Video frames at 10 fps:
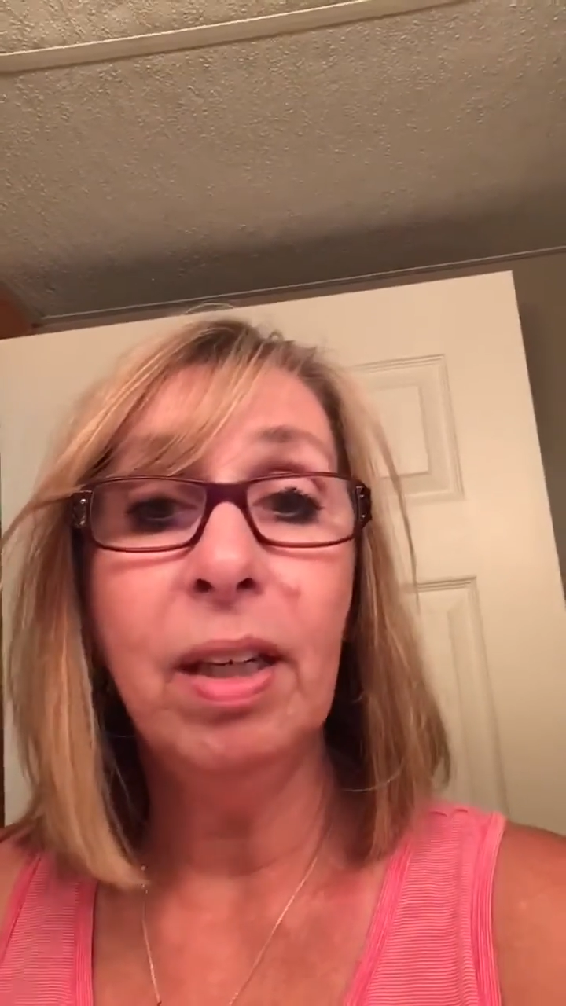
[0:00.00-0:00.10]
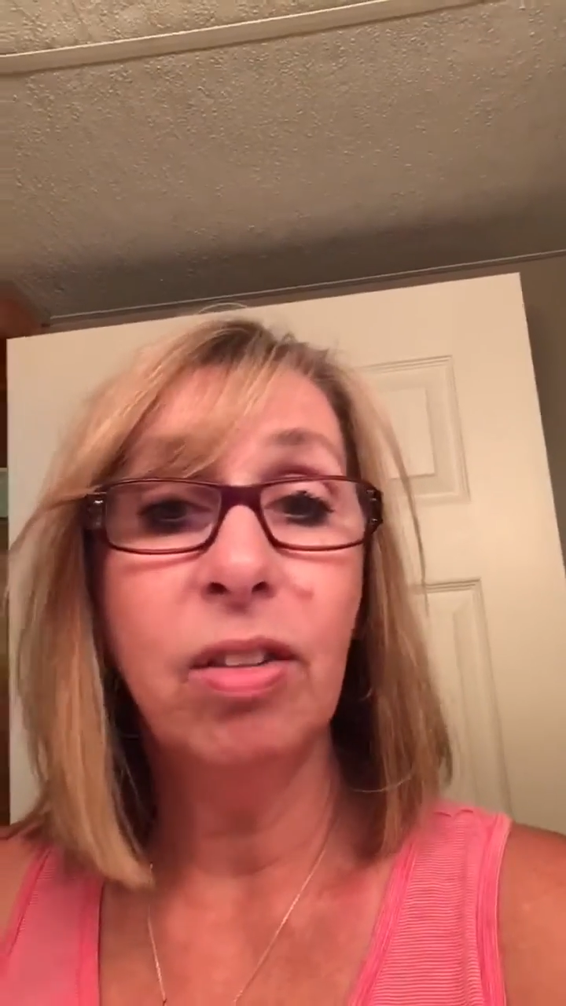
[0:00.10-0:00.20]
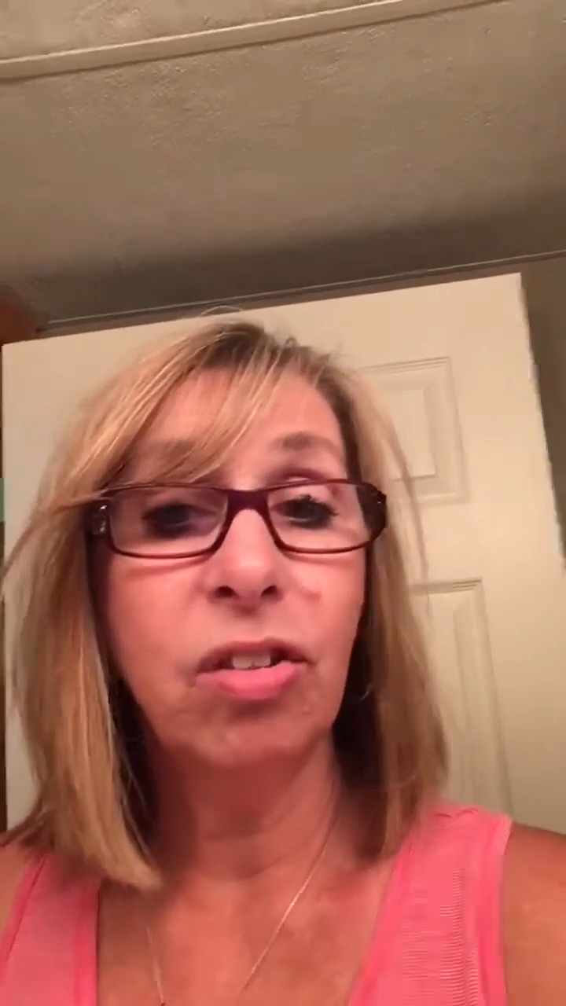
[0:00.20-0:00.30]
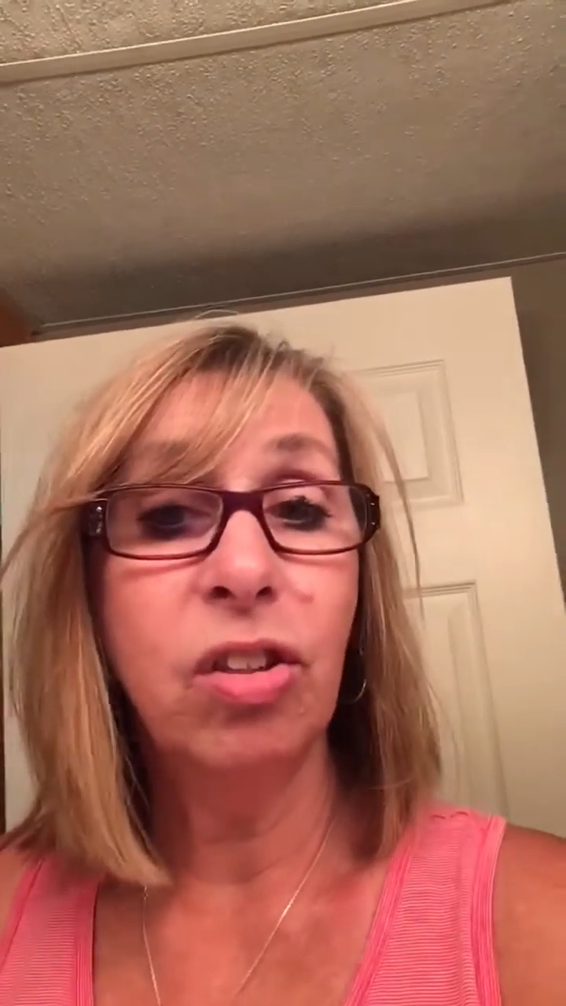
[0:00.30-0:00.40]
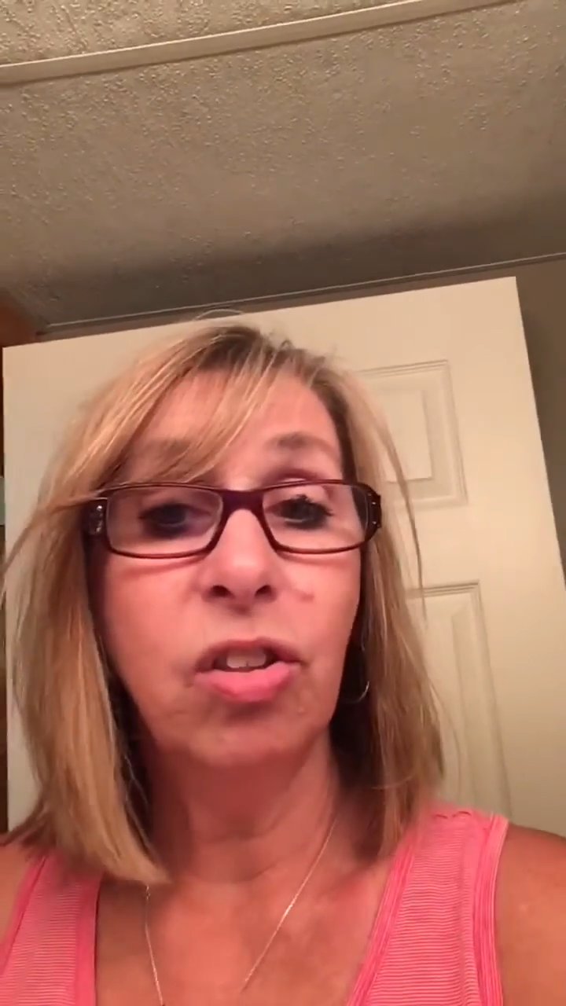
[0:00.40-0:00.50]

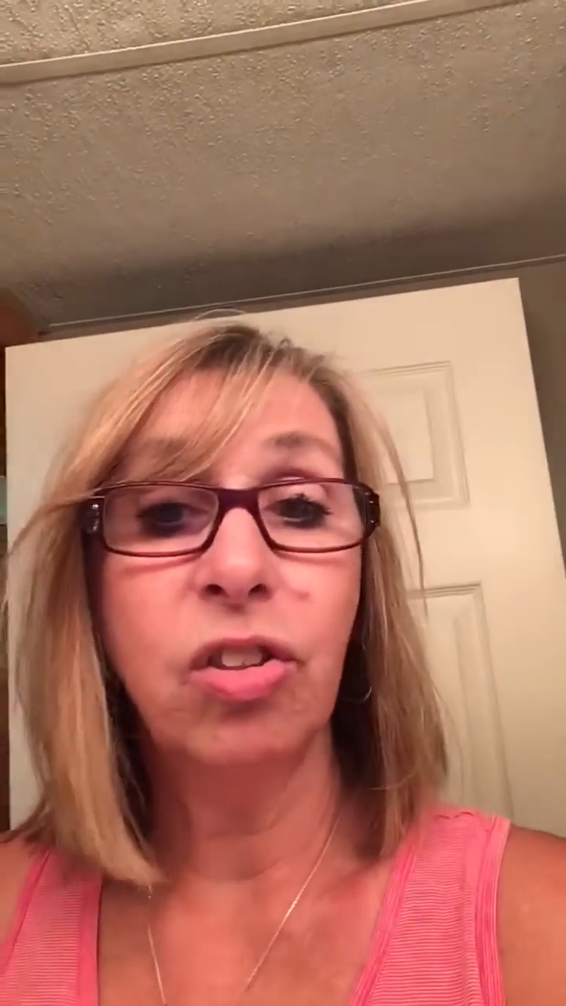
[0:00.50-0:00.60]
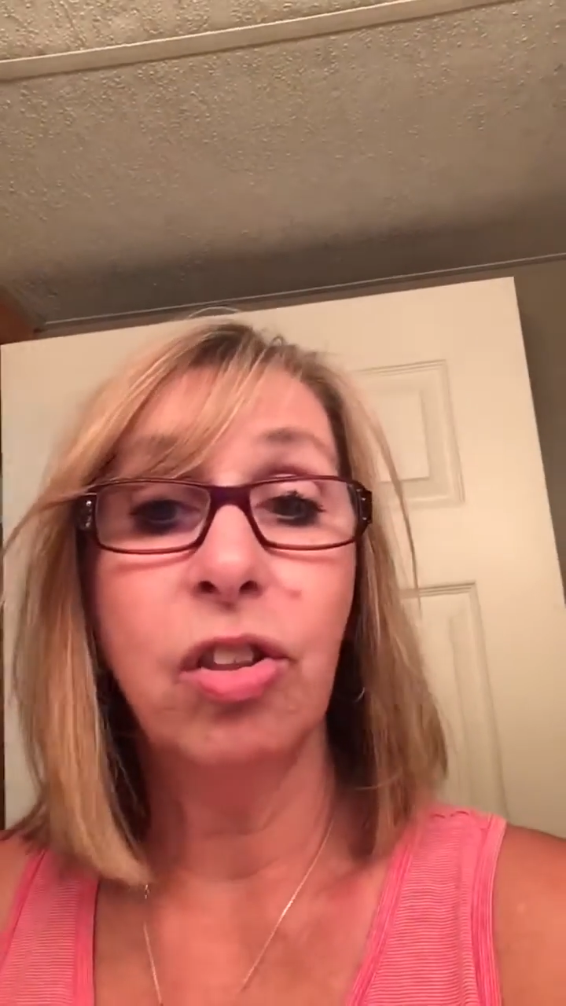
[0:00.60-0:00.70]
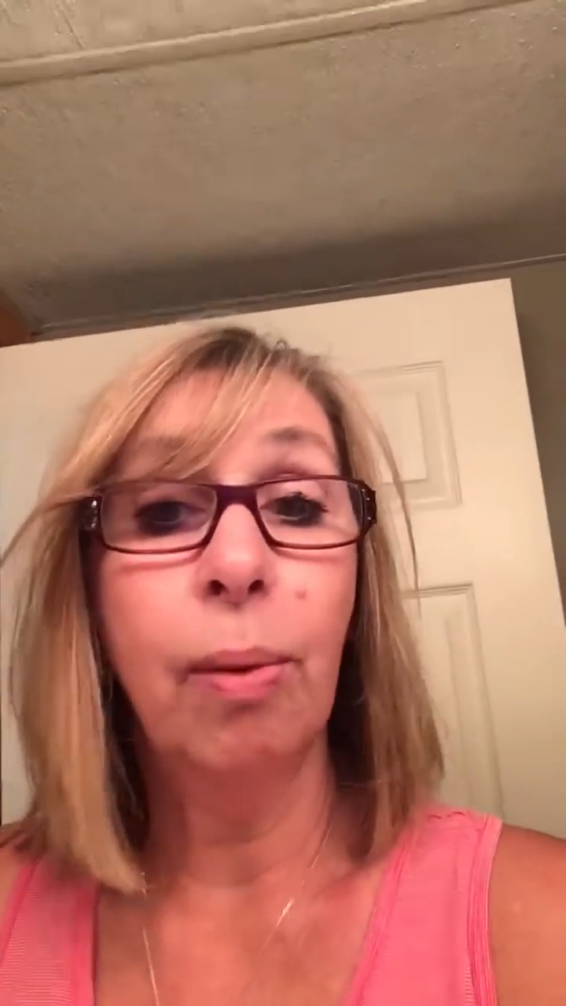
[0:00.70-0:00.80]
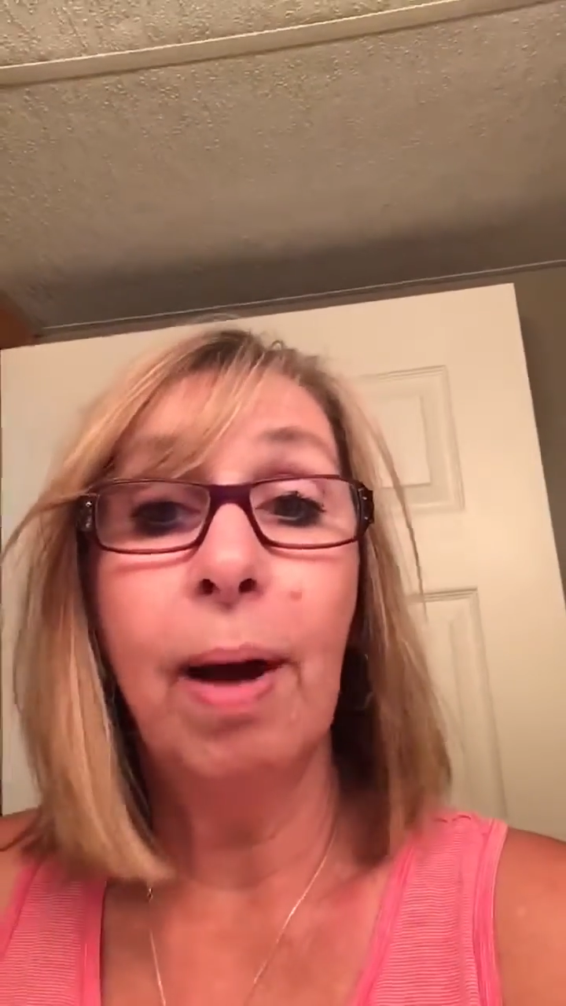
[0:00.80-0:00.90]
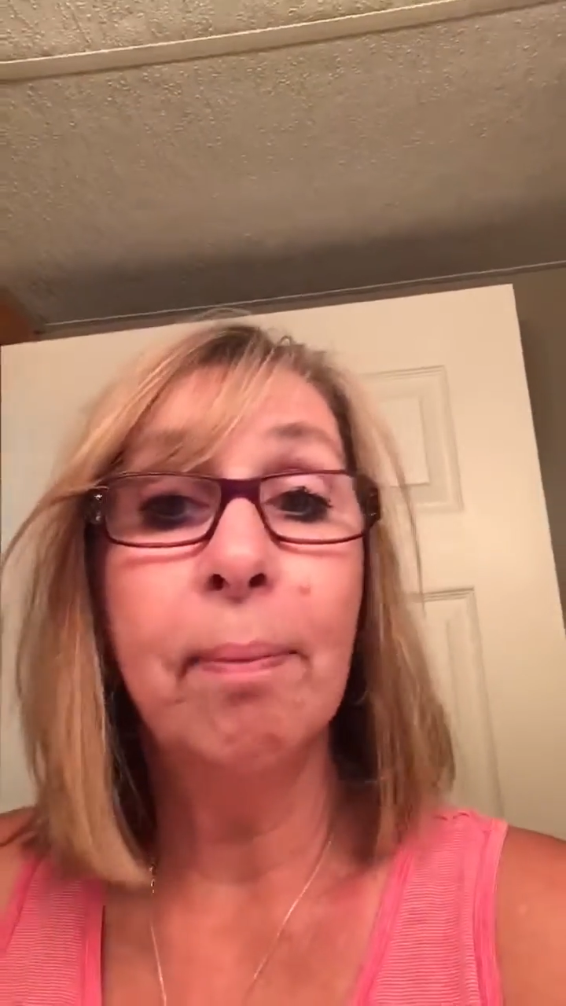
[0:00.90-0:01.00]
is to just
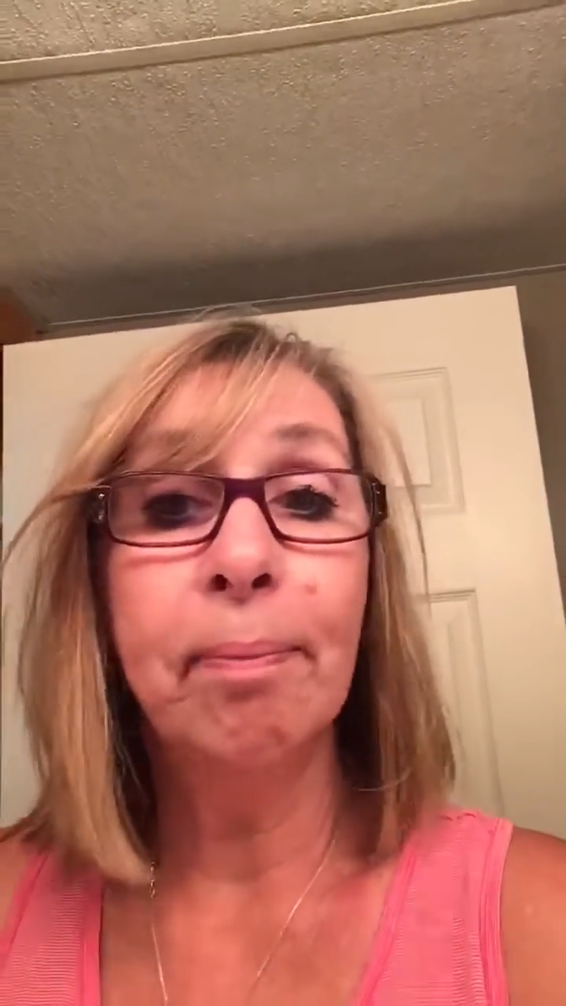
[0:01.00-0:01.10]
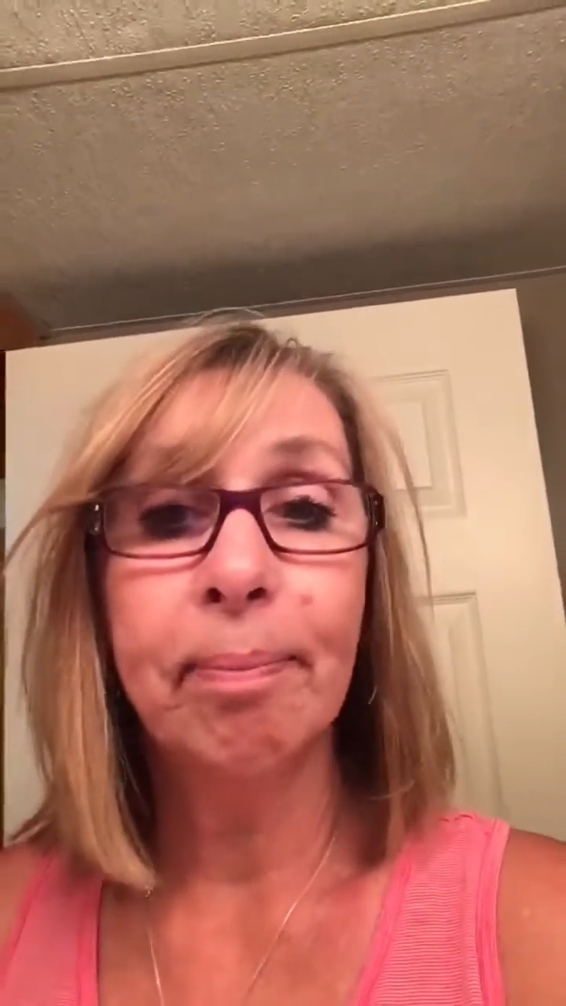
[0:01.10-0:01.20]
show up